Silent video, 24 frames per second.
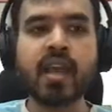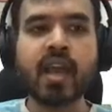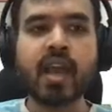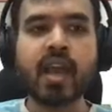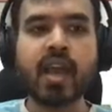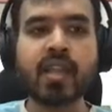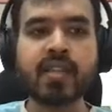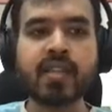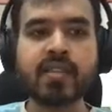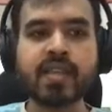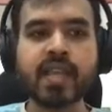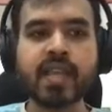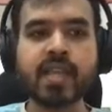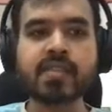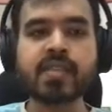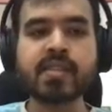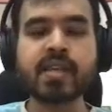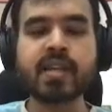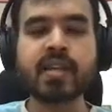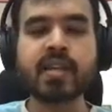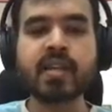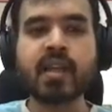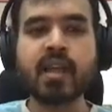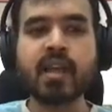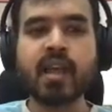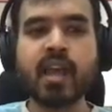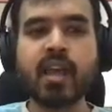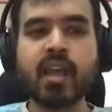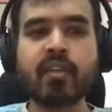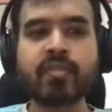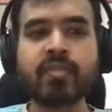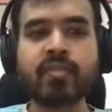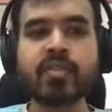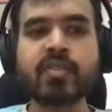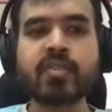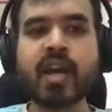And it says that
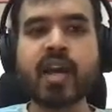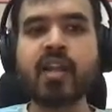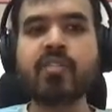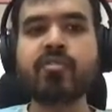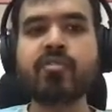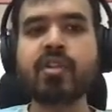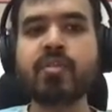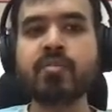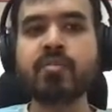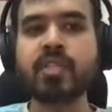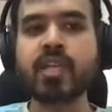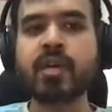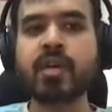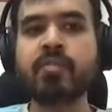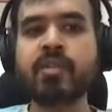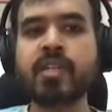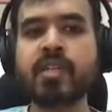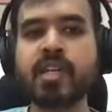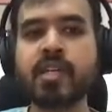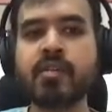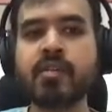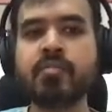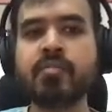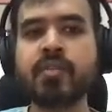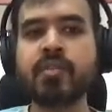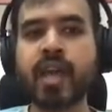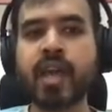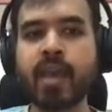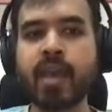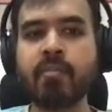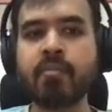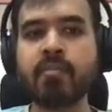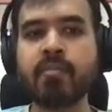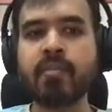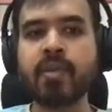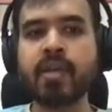if you start from some term
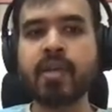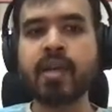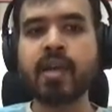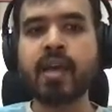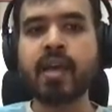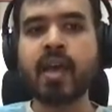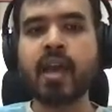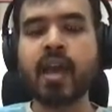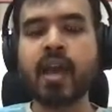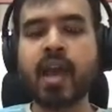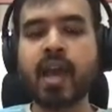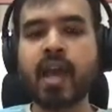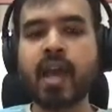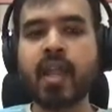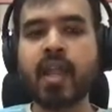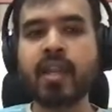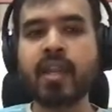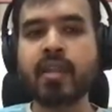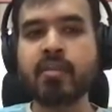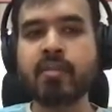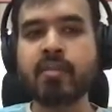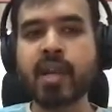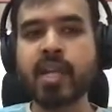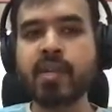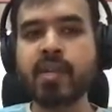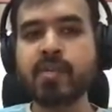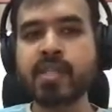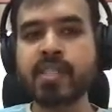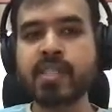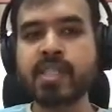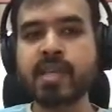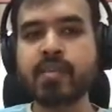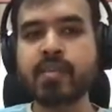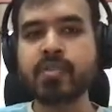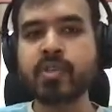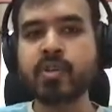m, and in multiple
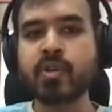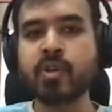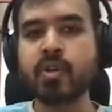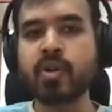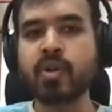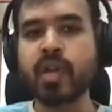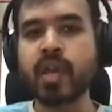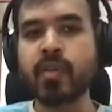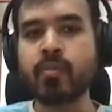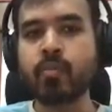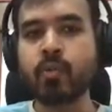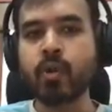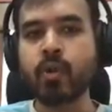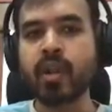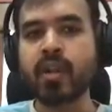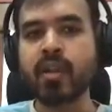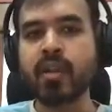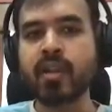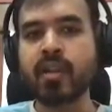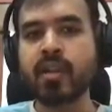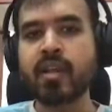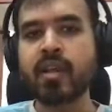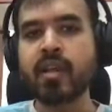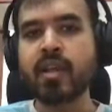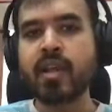steps you go to m1,